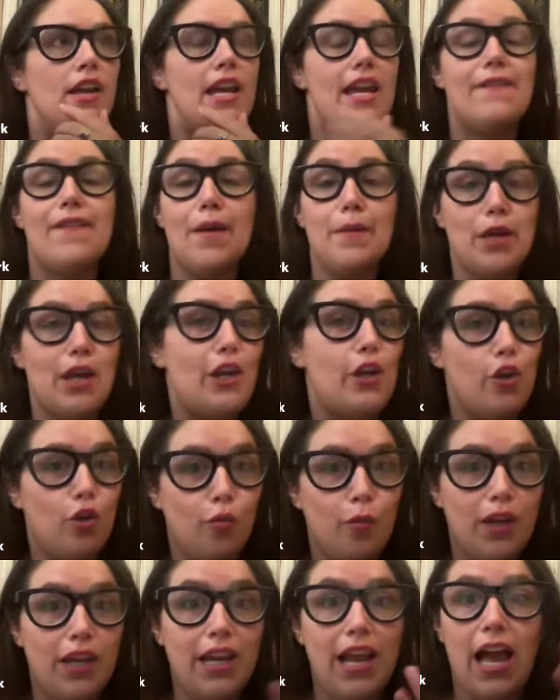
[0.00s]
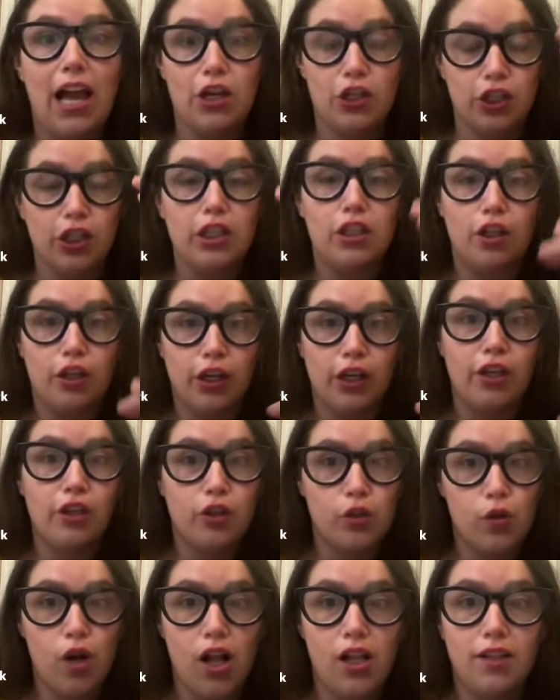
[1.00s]
If I'm a human actually looking
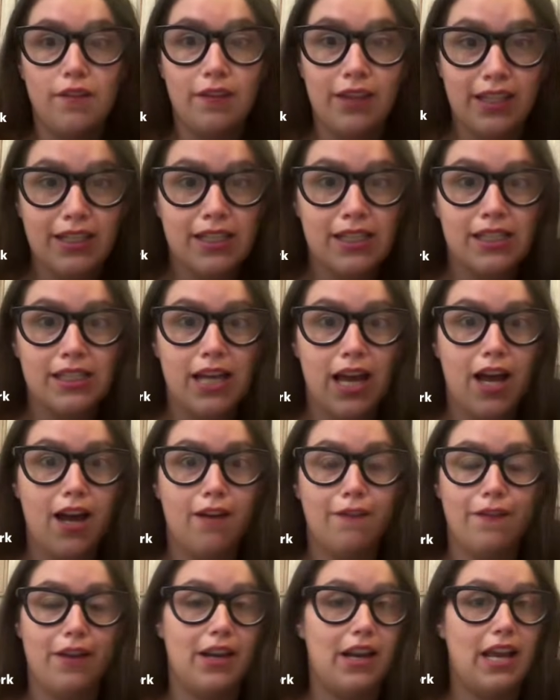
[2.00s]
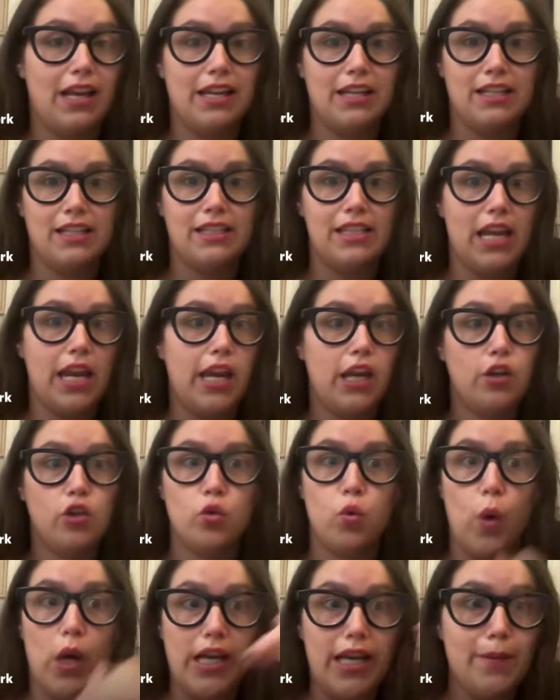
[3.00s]
through all of this stuff and I can see
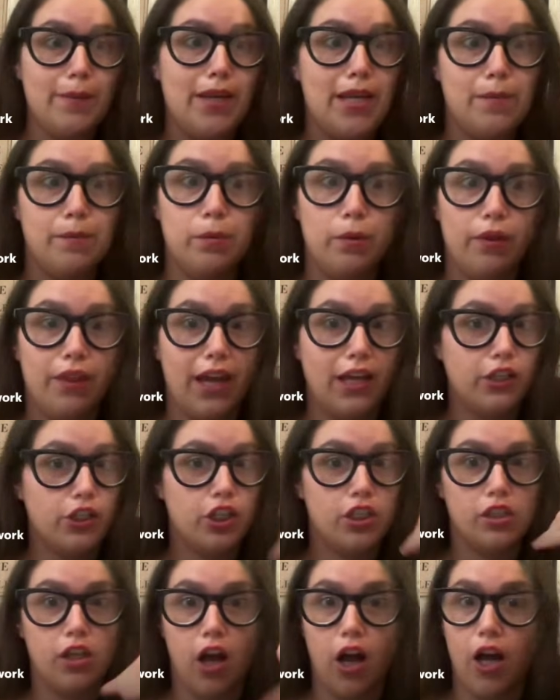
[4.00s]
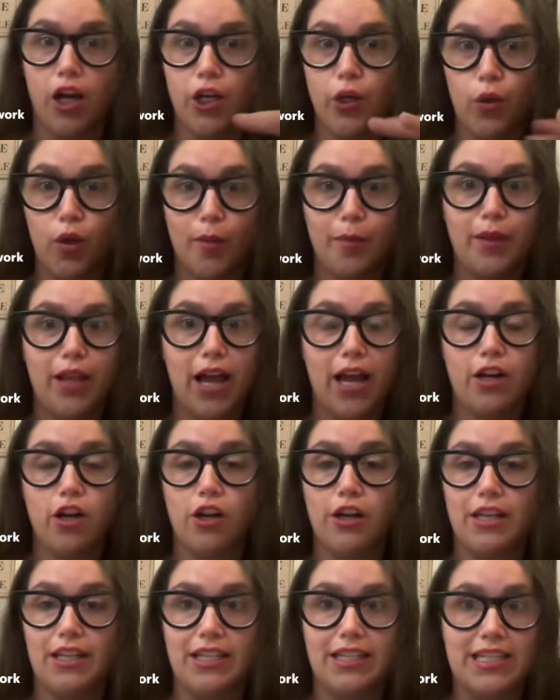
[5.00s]
20 people that just auto applied
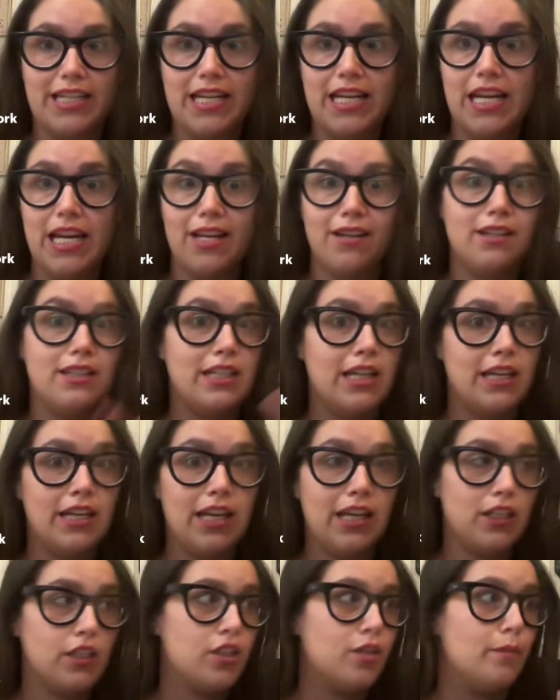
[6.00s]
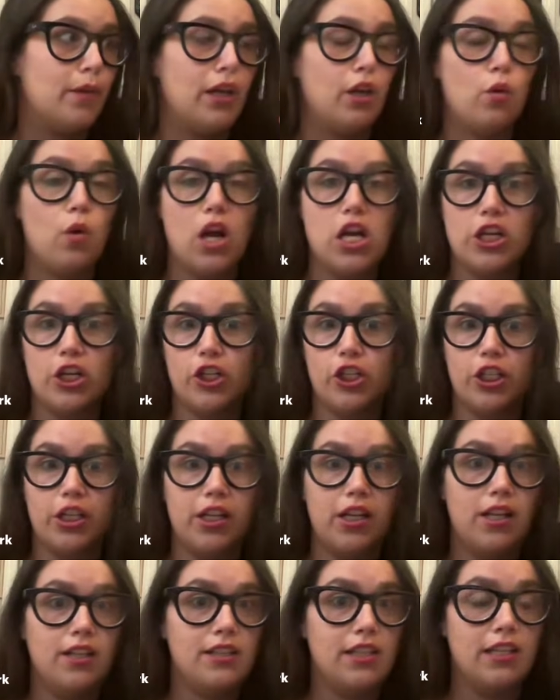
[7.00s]
on Indeed and didn't answer my
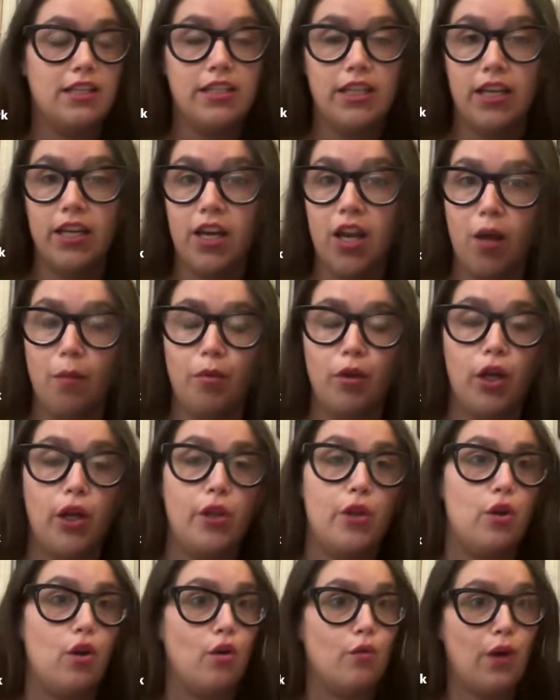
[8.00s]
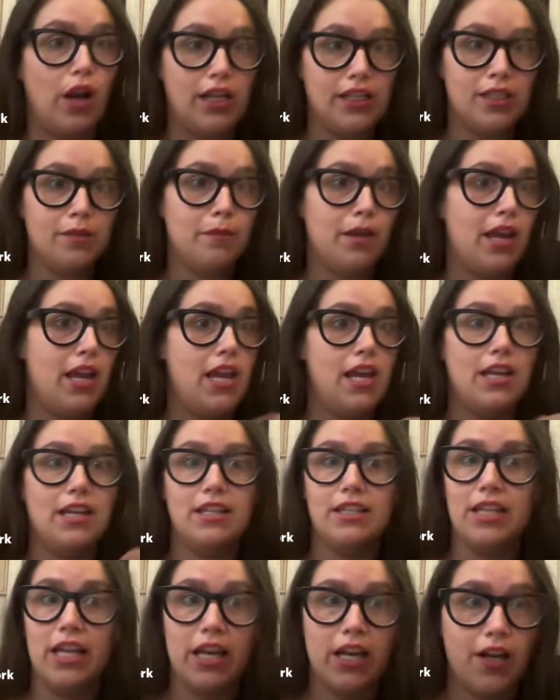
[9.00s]
questions and didn't upload their own resume
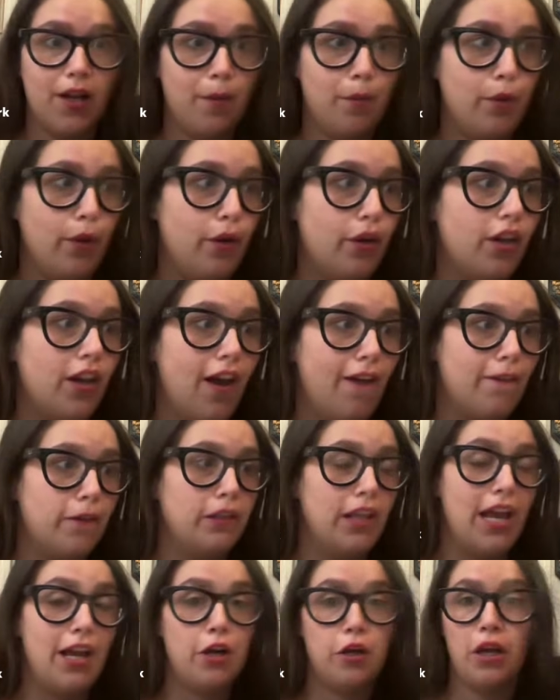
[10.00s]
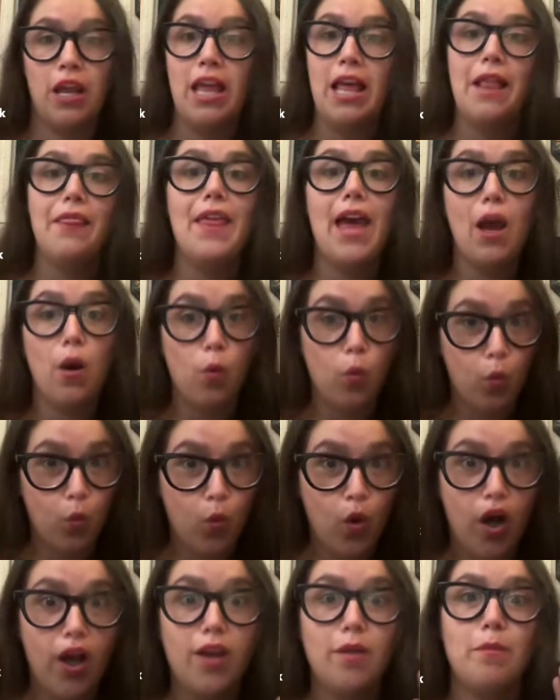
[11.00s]
and didn't upload a cover letter, that
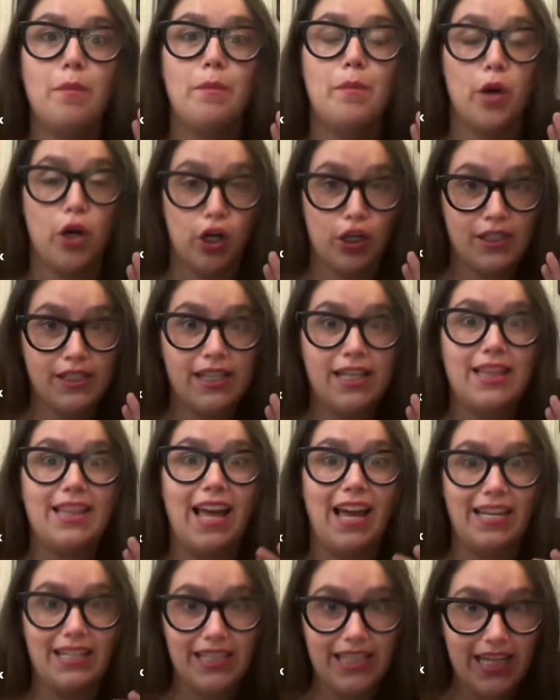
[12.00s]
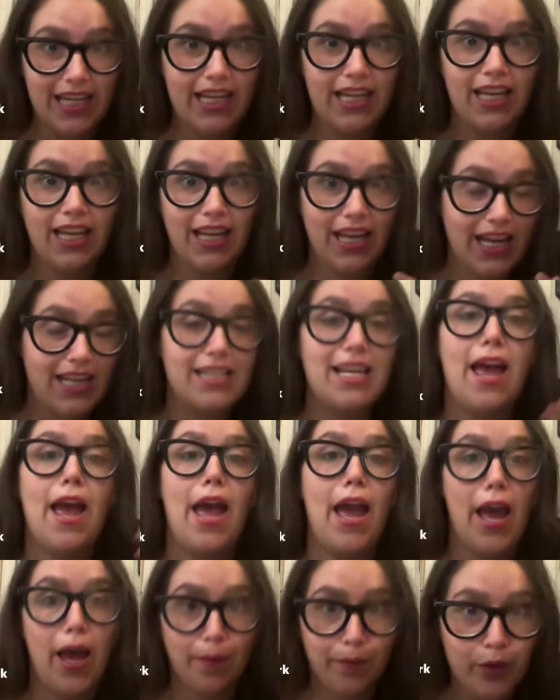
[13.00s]
one person that did is
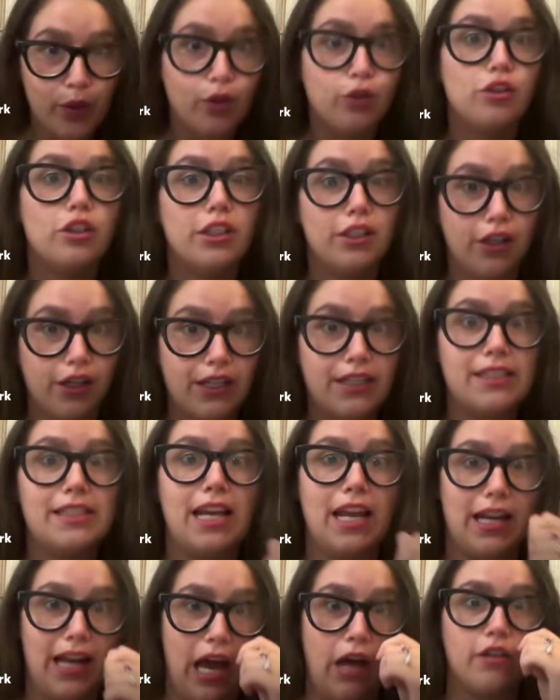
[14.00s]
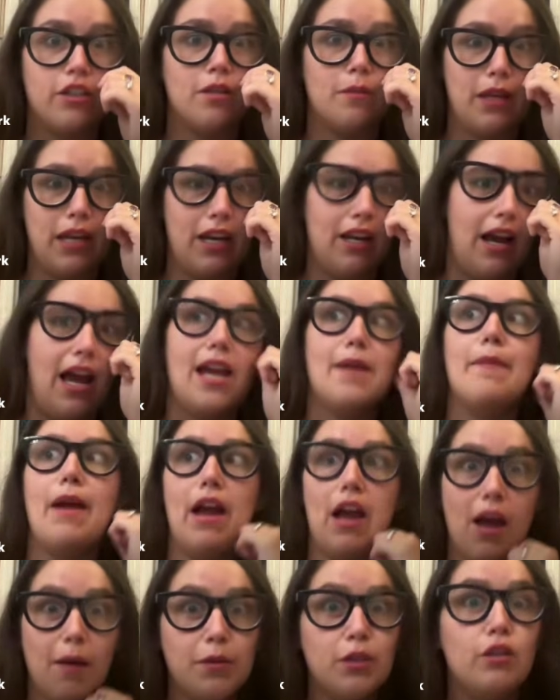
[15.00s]
absolutely going to stand out to me. I am
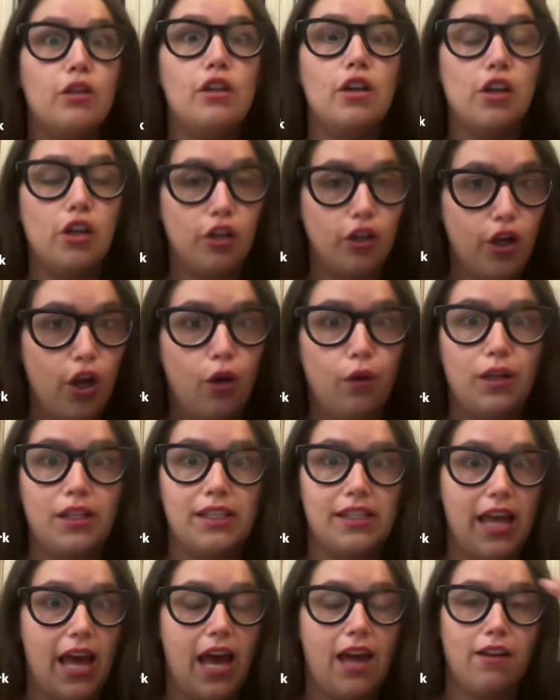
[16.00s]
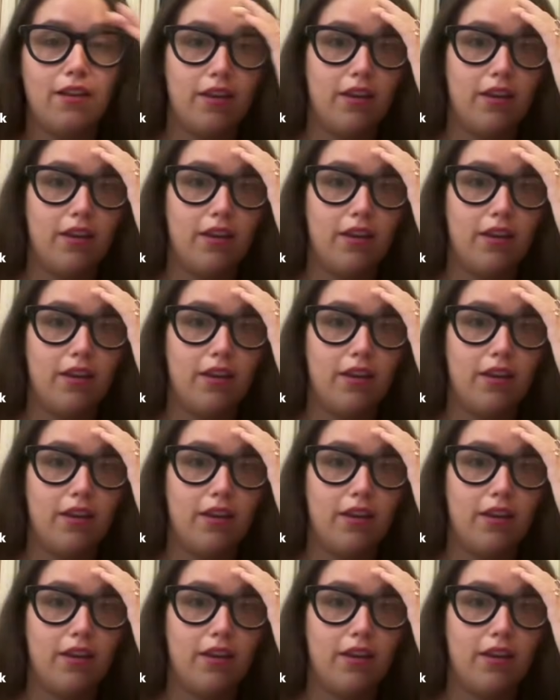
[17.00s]
absolutely going to notice that.